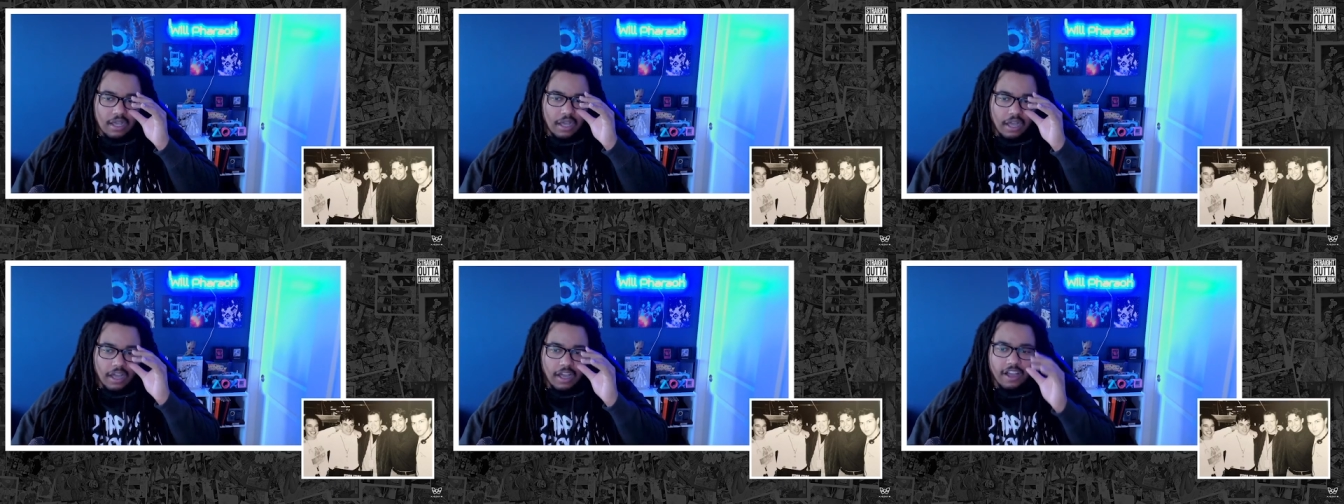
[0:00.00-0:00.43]

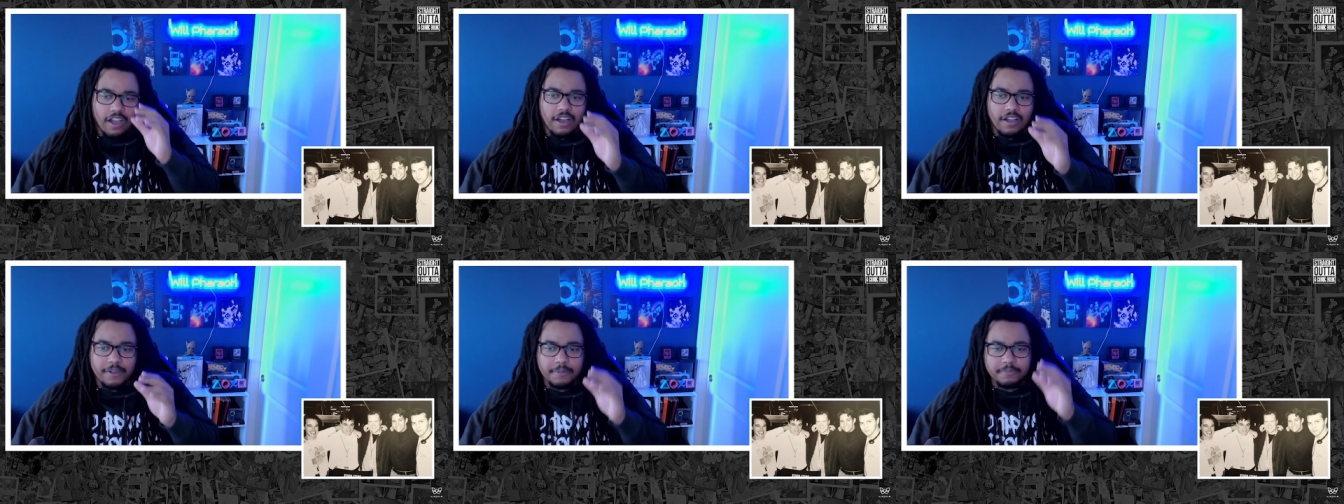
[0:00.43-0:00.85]

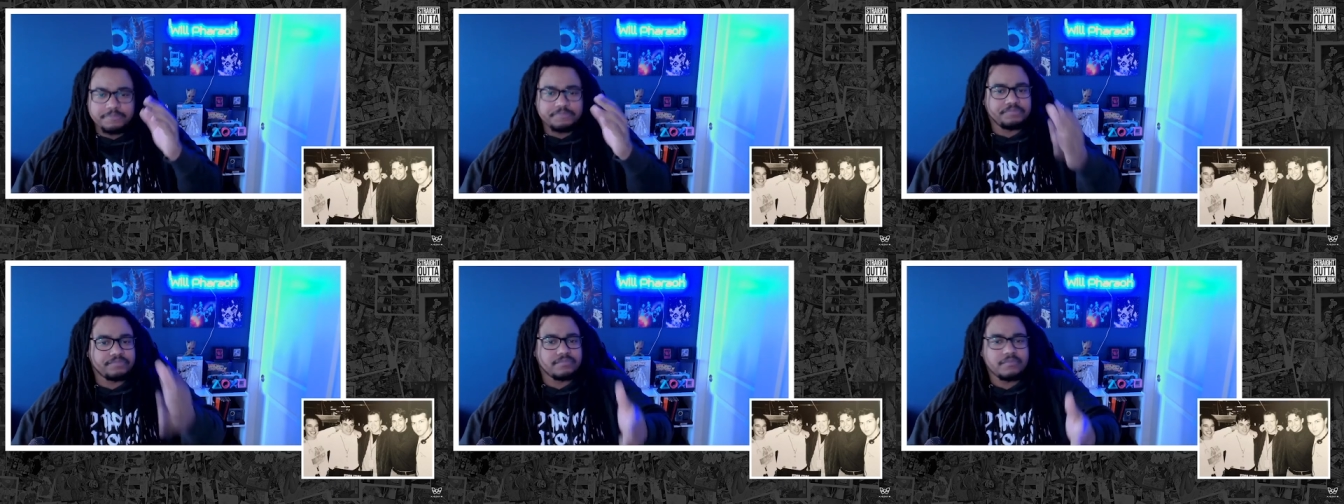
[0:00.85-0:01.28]

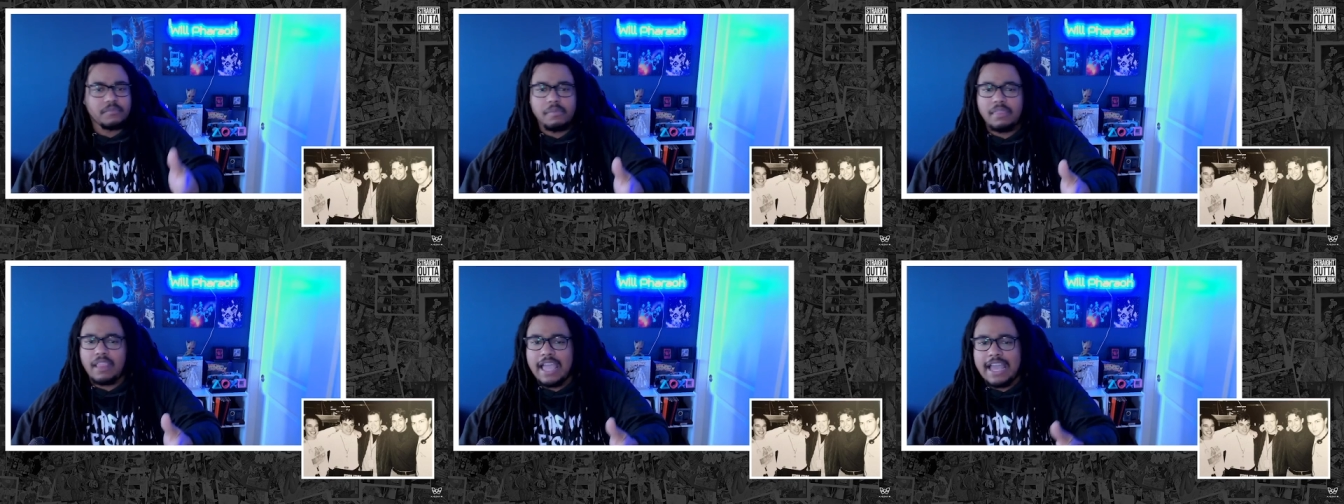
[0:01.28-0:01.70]

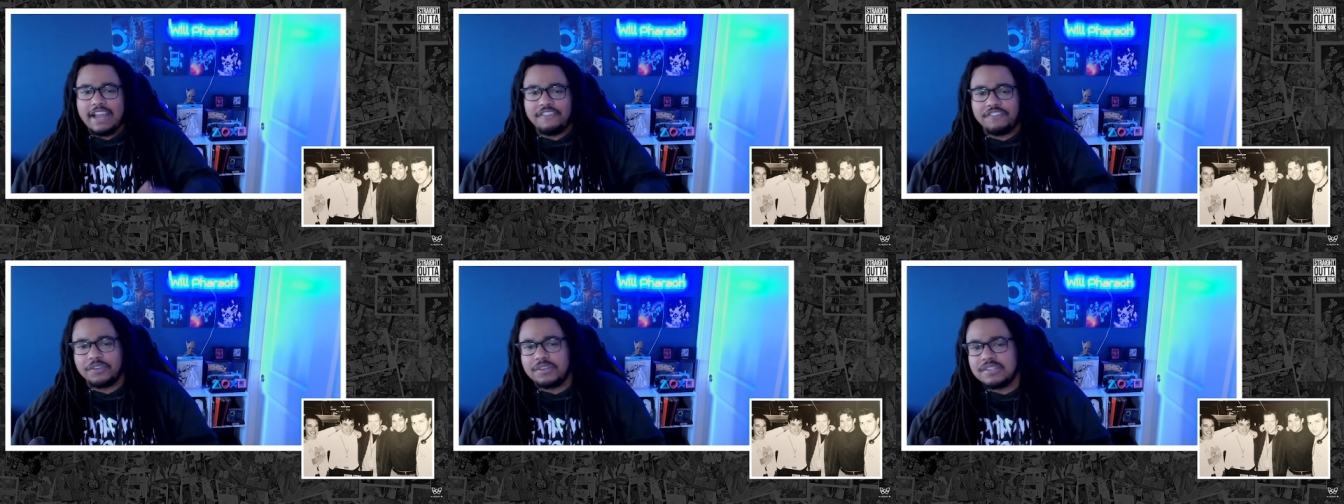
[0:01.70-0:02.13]
And I
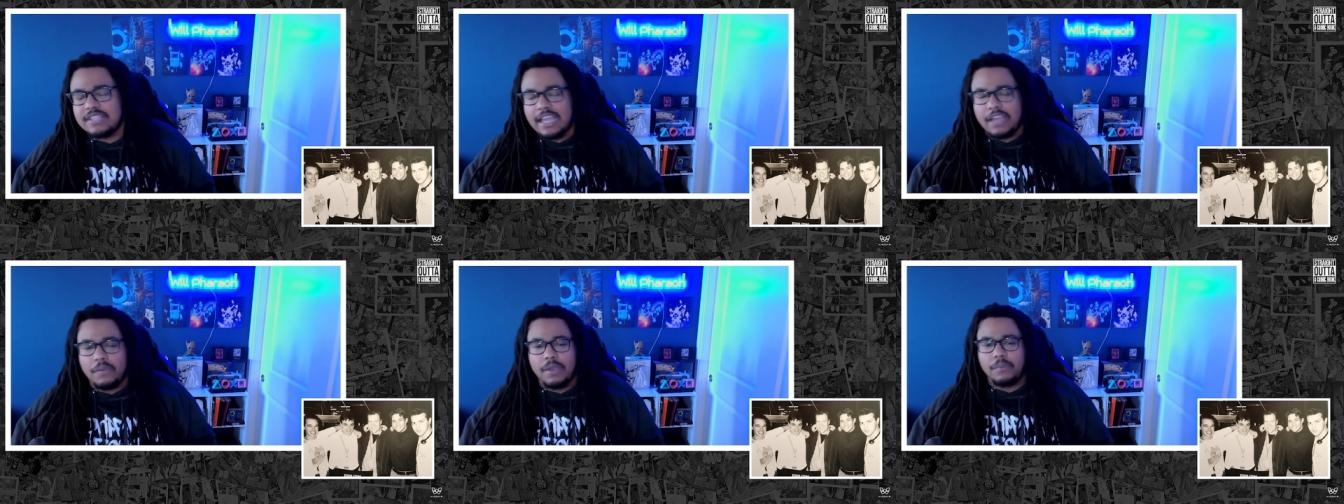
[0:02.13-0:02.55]
feel the
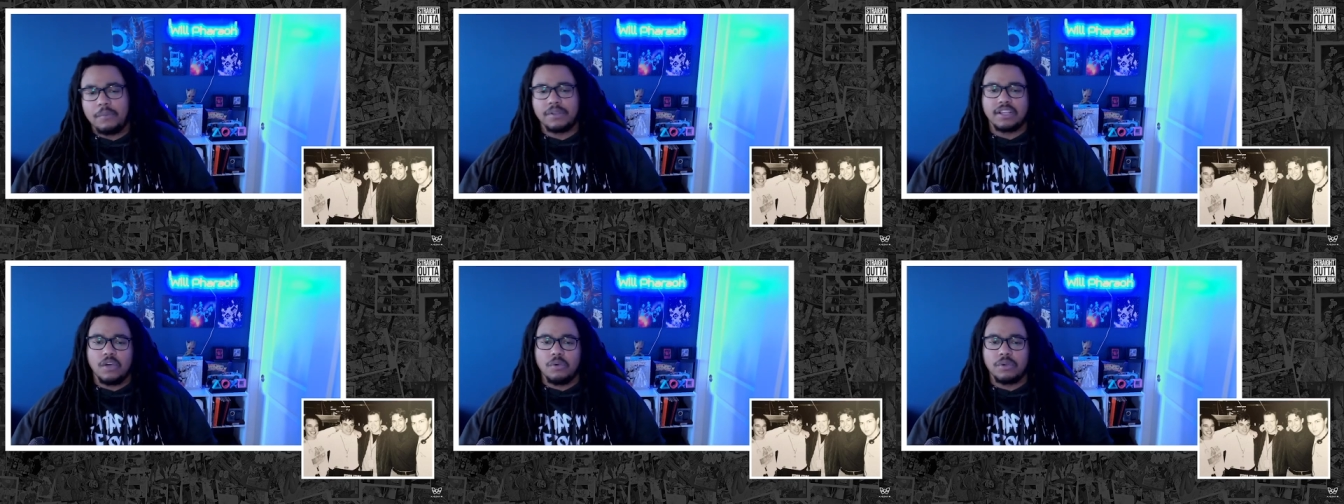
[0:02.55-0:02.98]
same way with
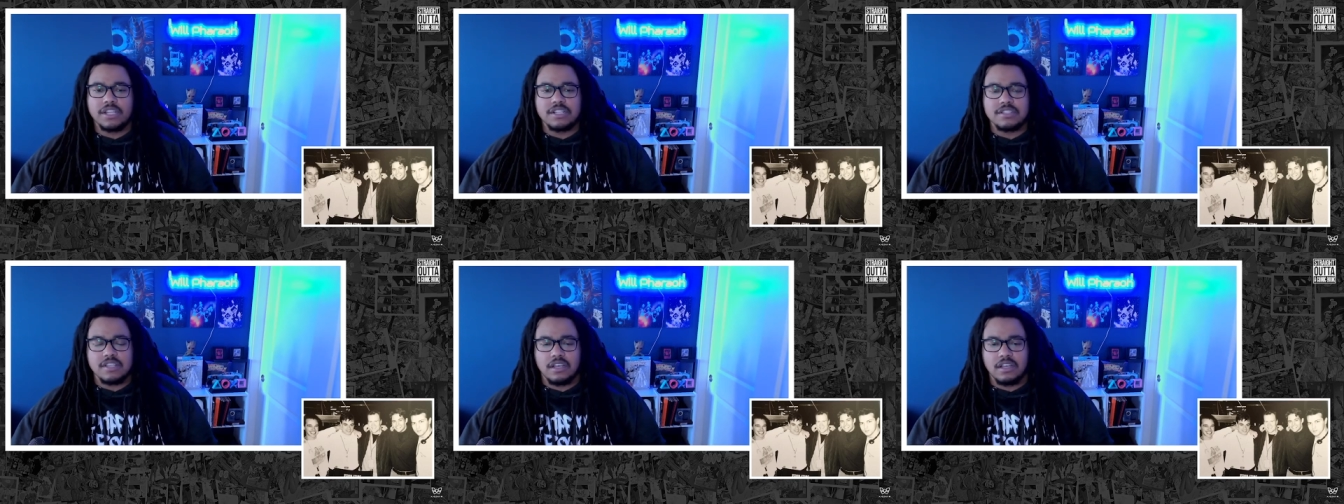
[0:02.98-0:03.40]

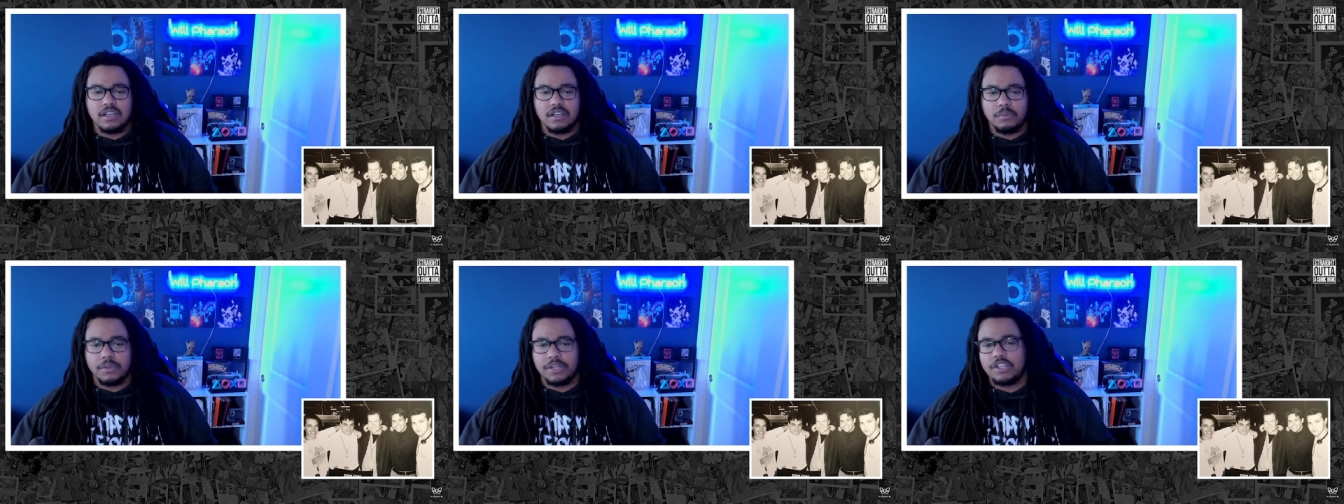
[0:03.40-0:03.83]
Logan's,
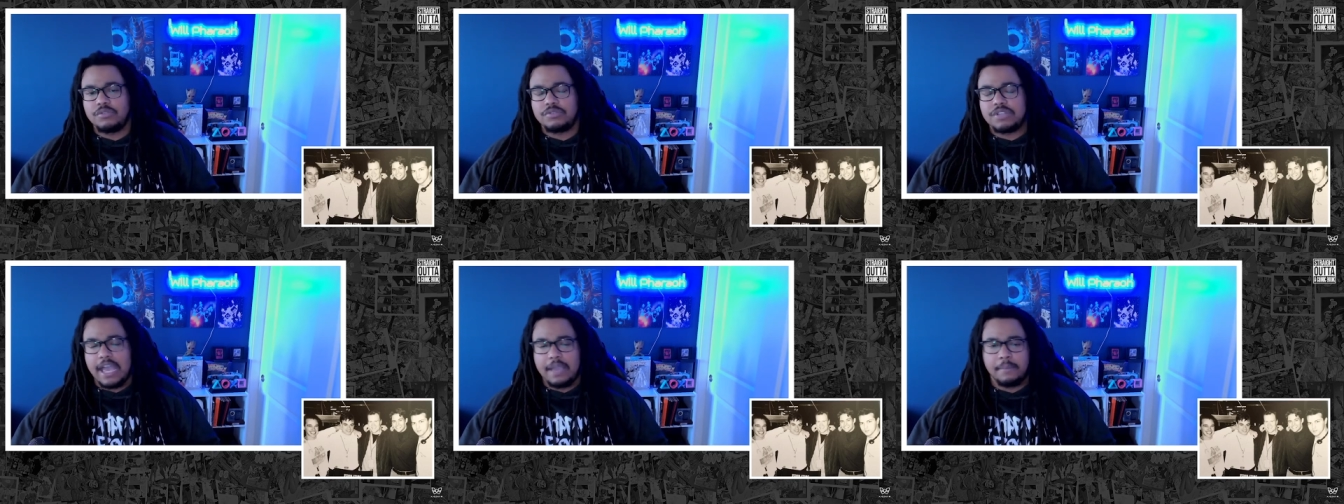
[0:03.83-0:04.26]
with Hugh
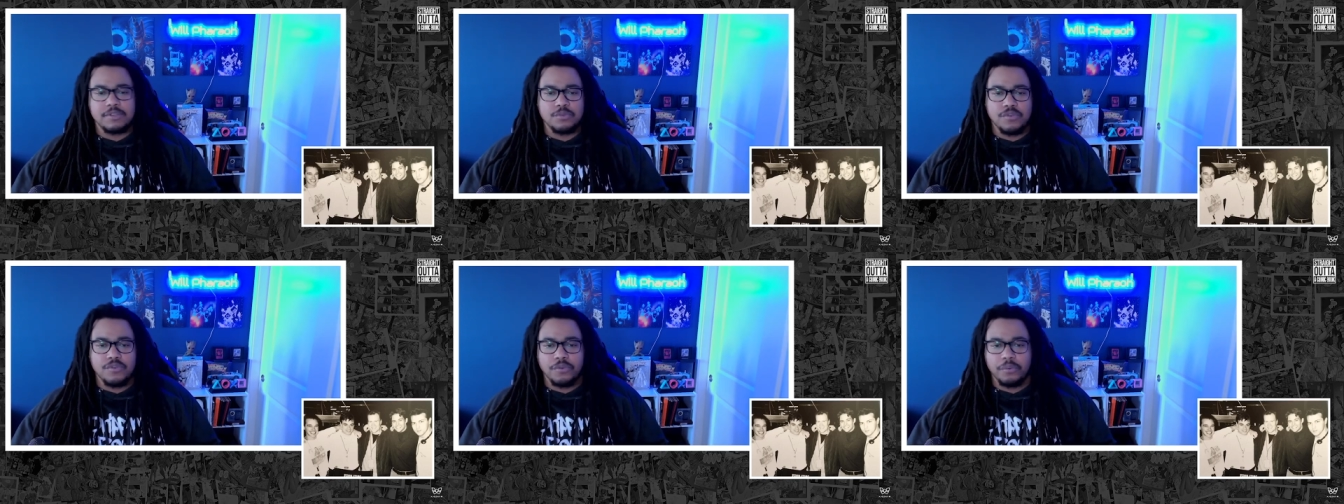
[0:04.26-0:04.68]
Jackman's
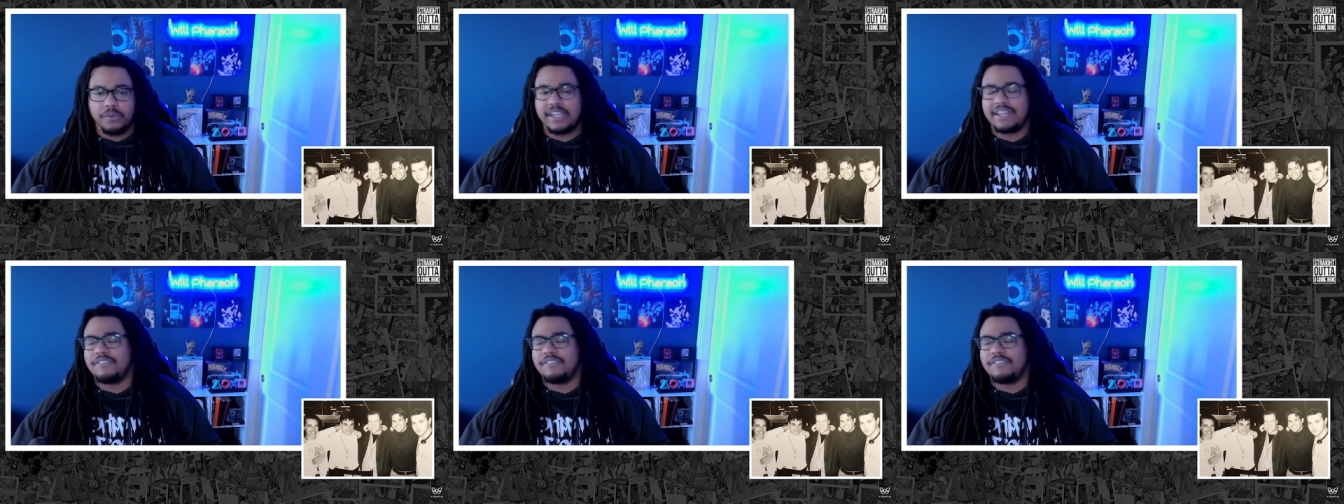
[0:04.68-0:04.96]
Wolverine.